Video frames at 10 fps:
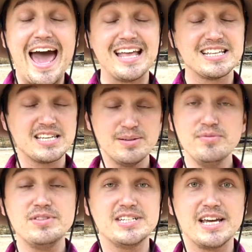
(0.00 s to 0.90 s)
And some
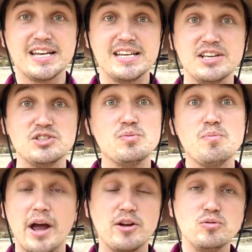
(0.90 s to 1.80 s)
of the techniques you
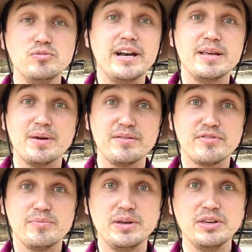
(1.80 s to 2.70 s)
might already be
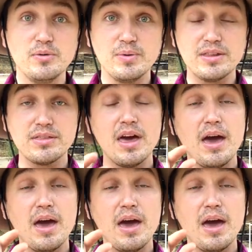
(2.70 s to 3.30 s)
familiar with,